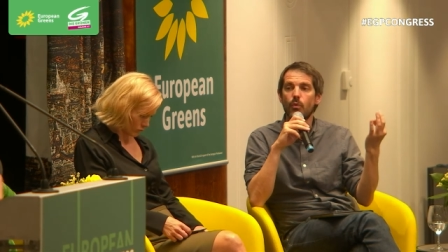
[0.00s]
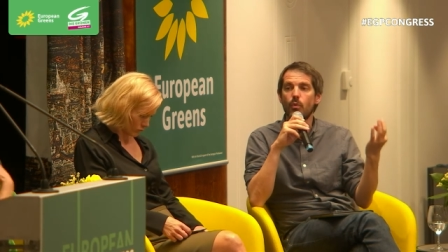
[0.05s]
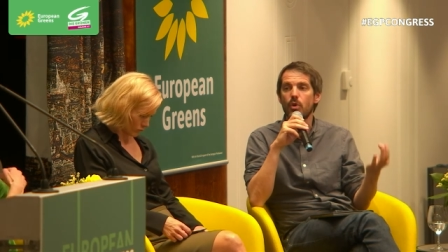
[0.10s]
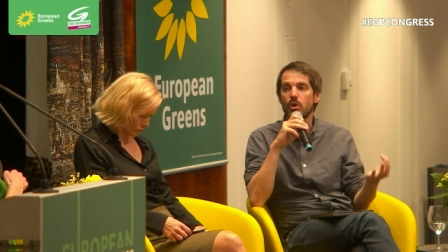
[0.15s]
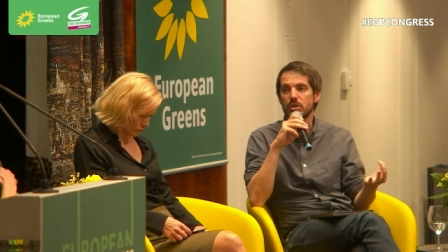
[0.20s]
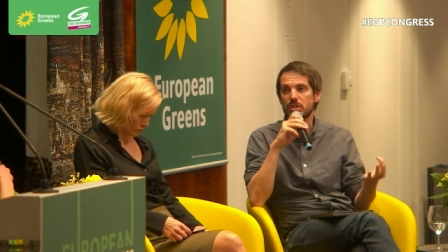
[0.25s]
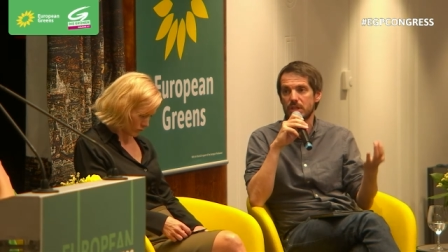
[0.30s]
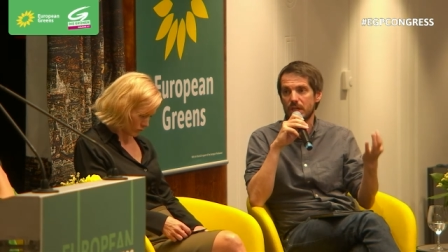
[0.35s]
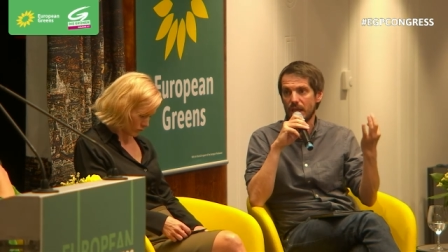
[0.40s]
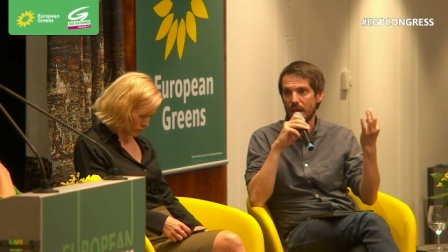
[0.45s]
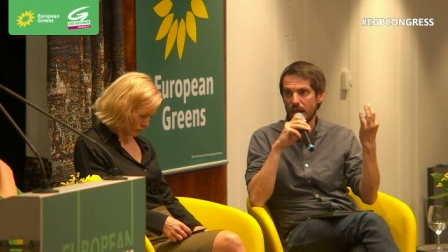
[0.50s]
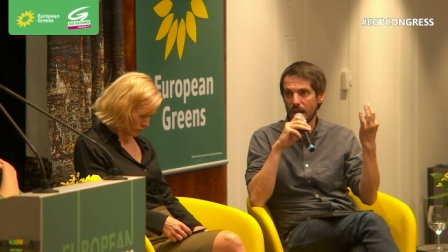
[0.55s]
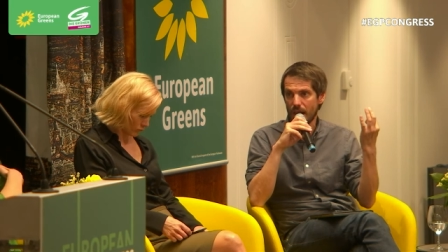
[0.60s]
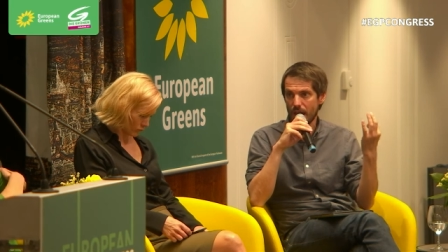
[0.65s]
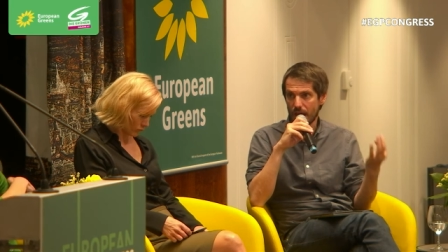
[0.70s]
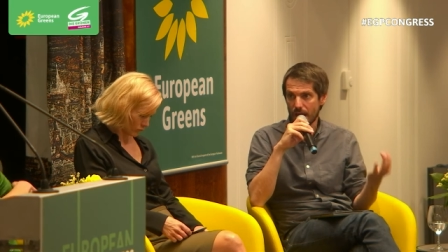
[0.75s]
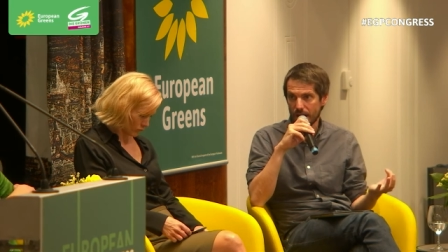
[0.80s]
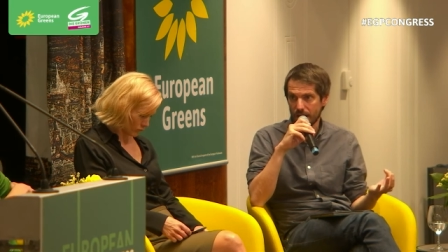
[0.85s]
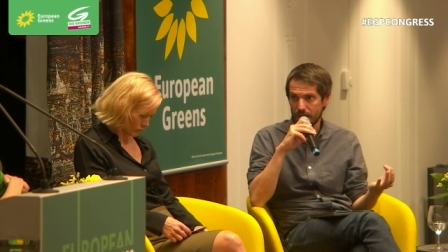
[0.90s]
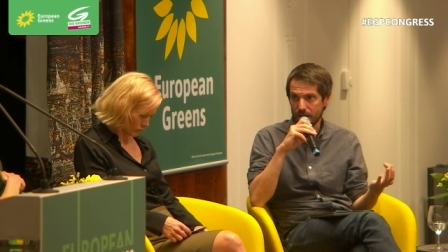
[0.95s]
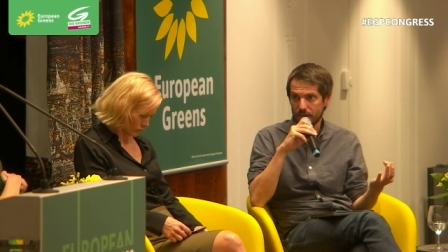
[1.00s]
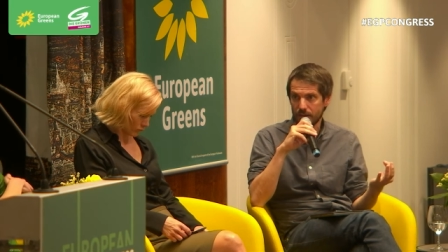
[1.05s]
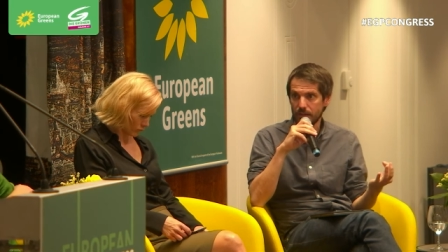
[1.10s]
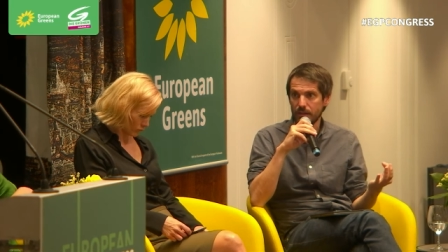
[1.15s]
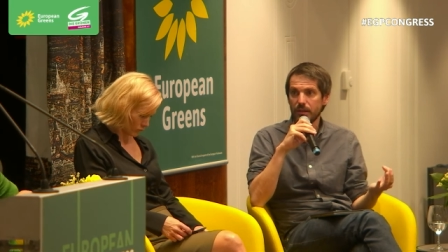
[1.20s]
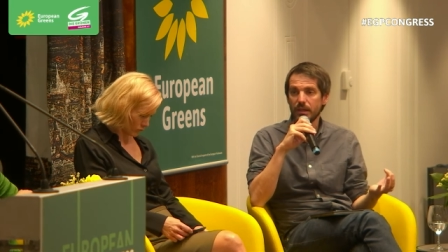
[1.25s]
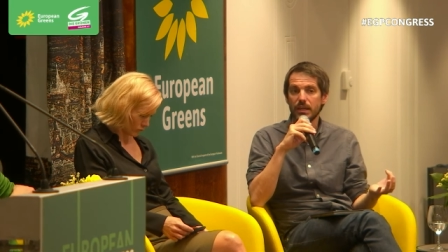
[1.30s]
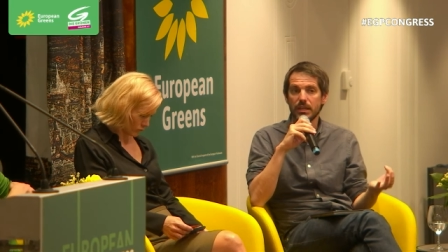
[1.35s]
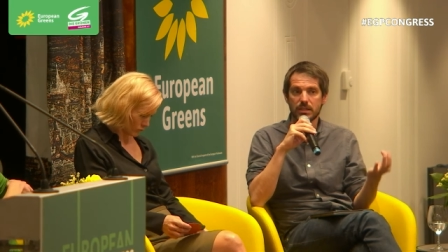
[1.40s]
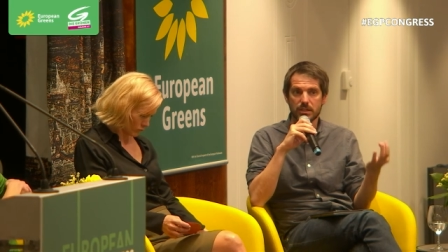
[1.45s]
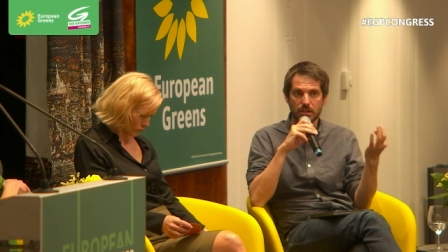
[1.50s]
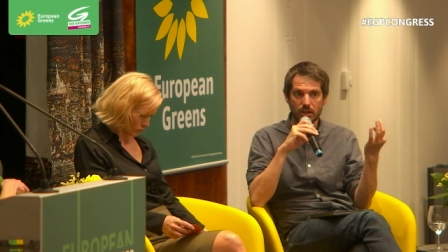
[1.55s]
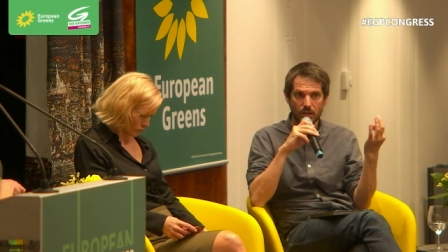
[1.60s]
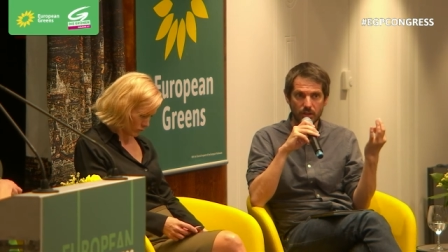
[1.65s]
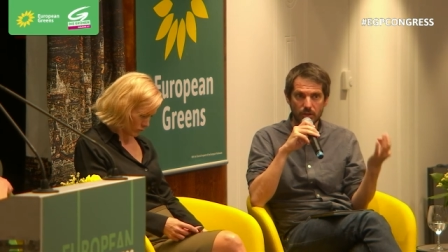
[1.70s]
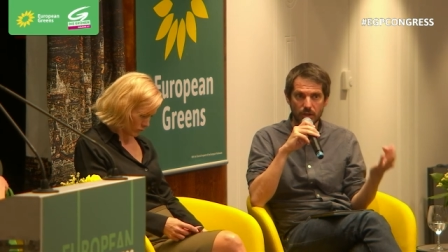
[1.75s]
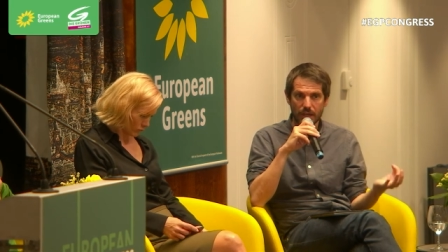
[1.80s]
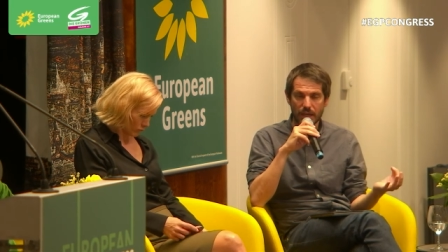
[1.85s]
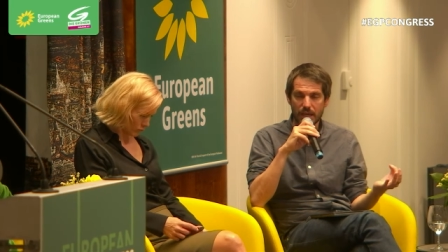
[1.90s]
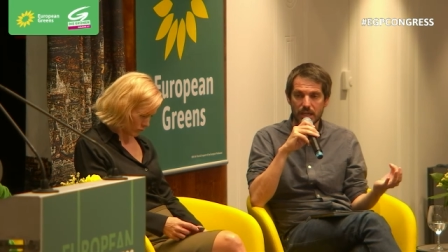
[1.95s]
was a lie. It's not
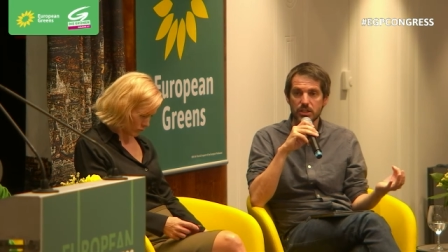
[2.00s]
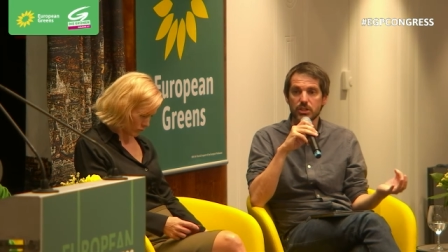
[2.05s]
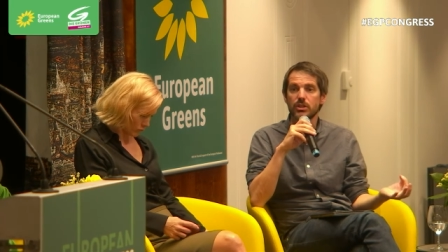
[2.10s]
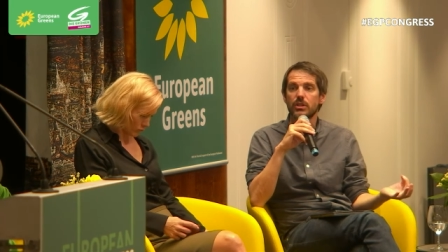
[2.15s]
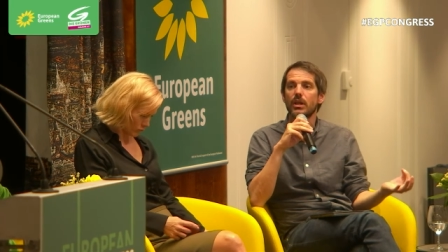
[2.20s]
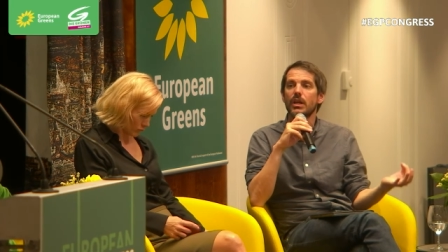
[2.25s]
the case.